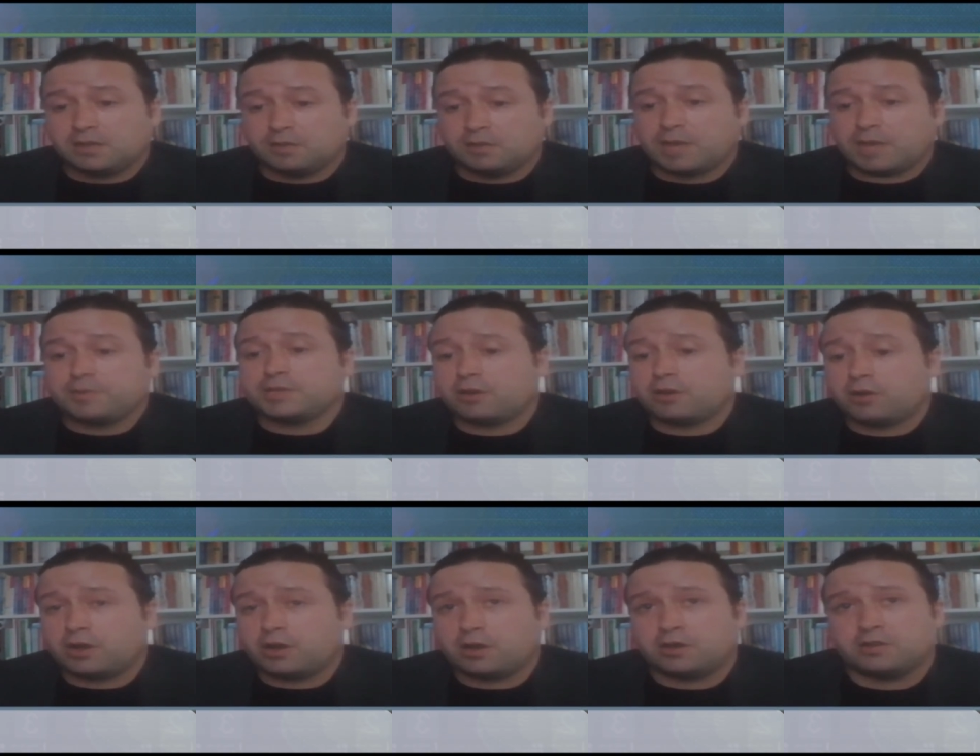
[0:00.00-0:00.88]
maybe
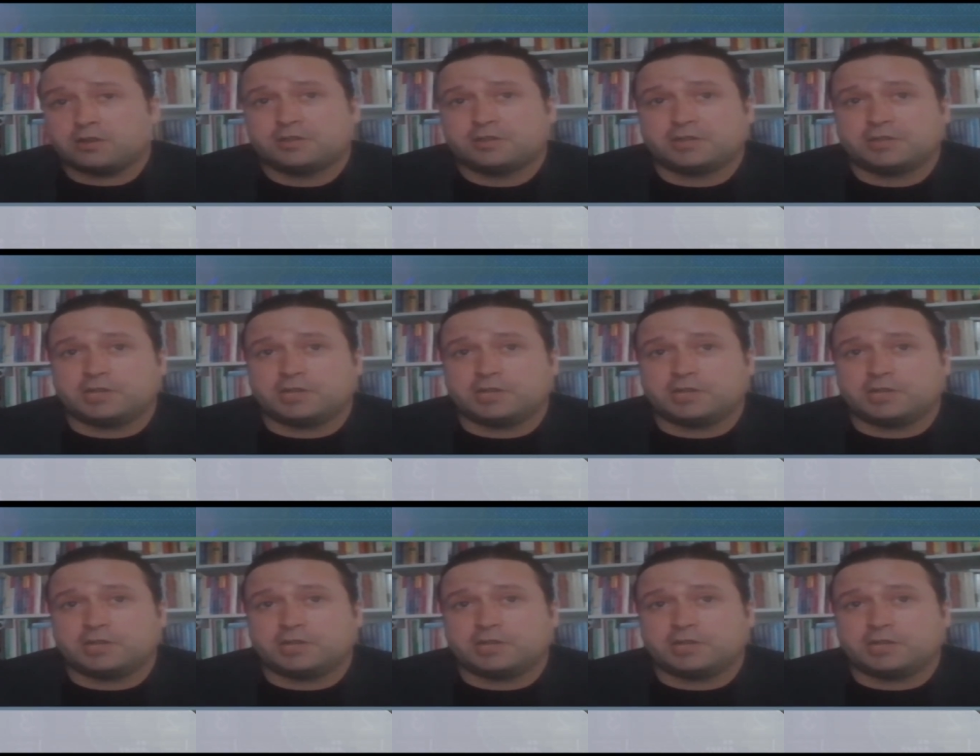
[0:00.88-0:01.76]
there are there's
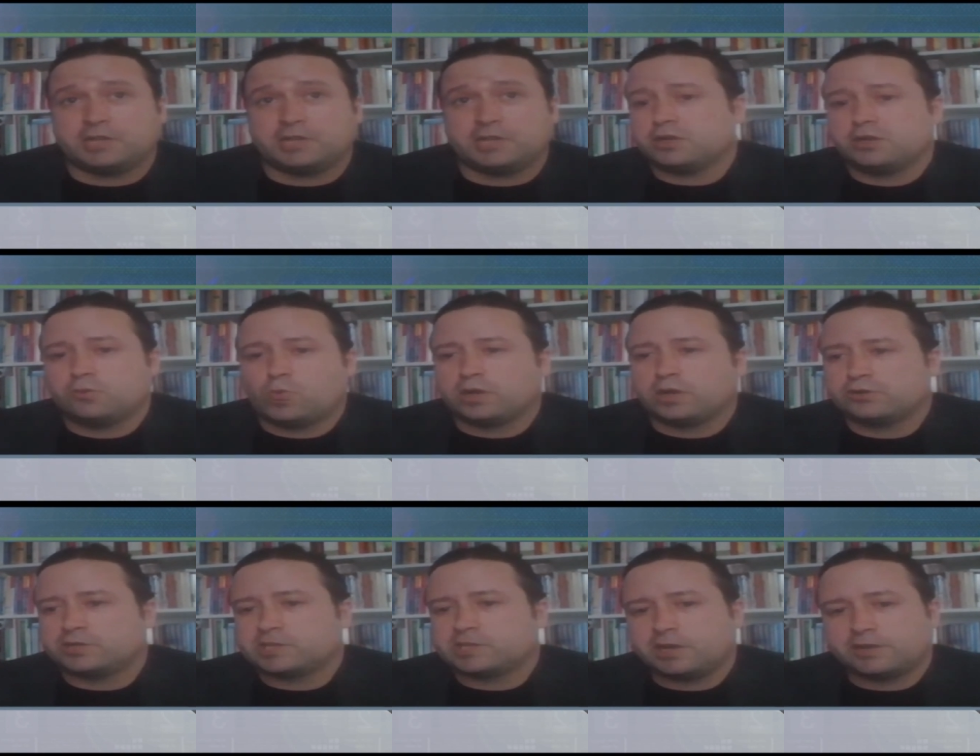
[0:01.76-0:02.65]
one one good
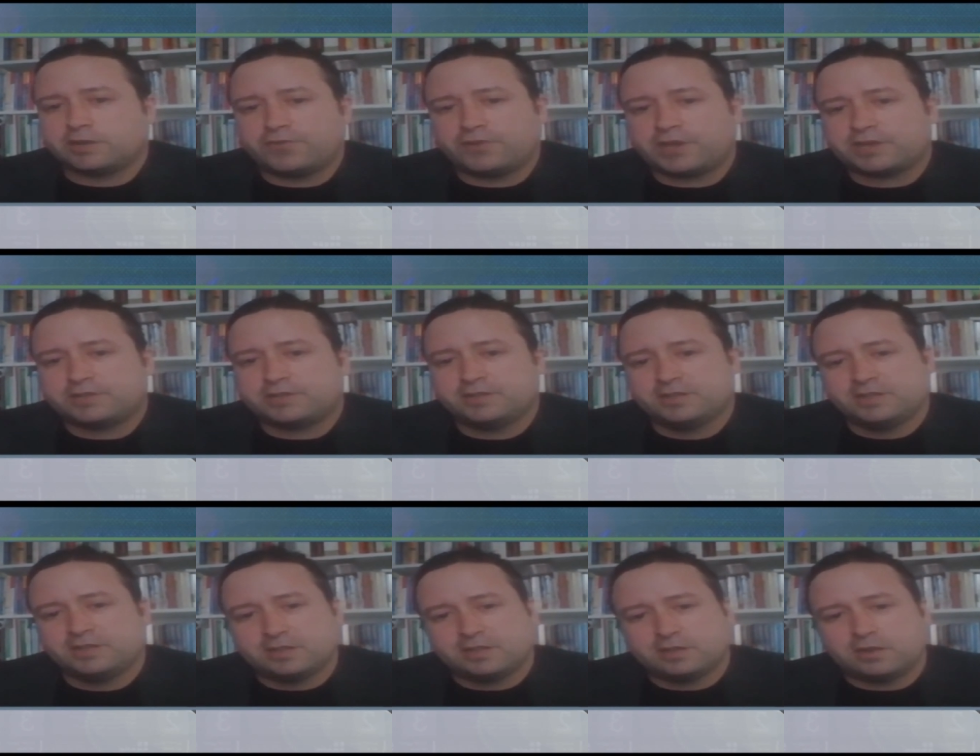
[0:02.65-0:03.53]
side effect
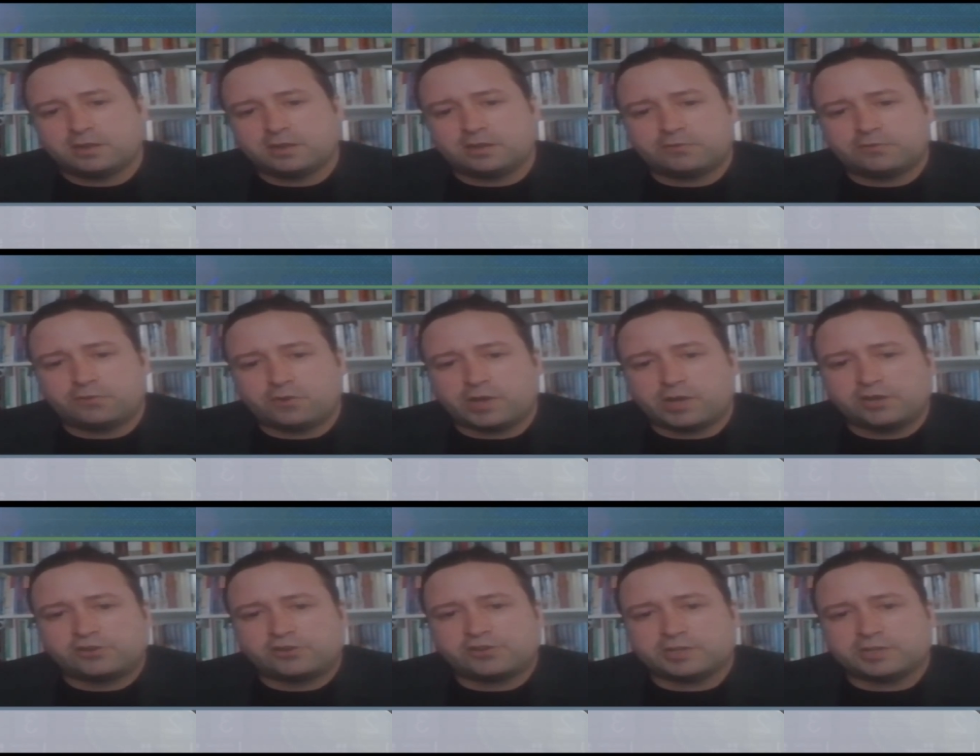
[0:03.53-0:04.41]
for
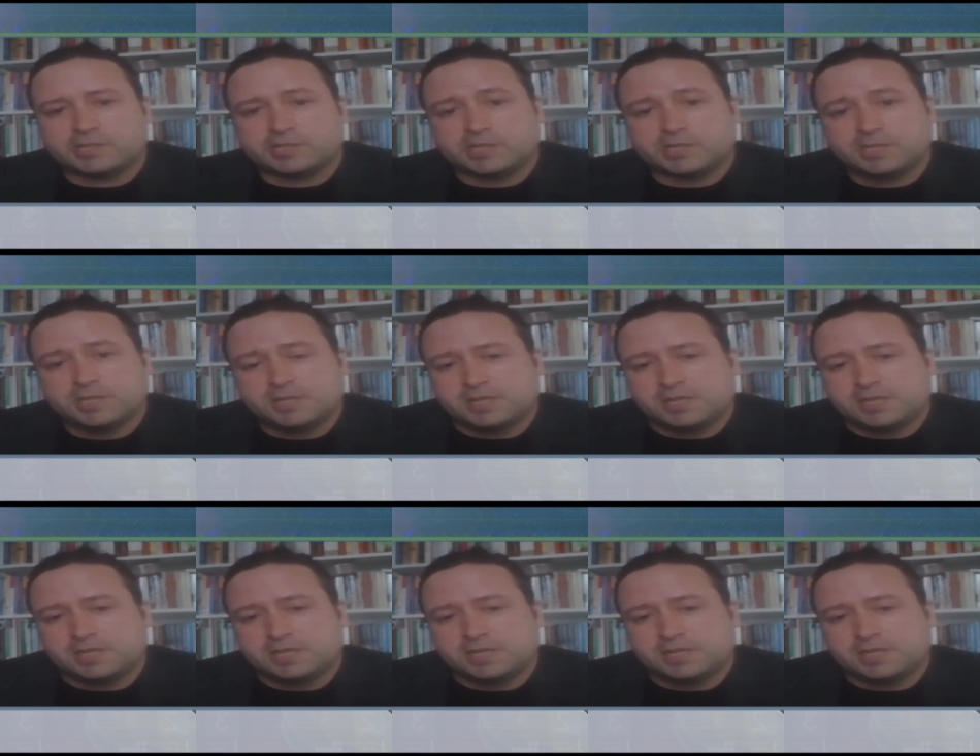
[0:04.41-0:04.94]
Asians,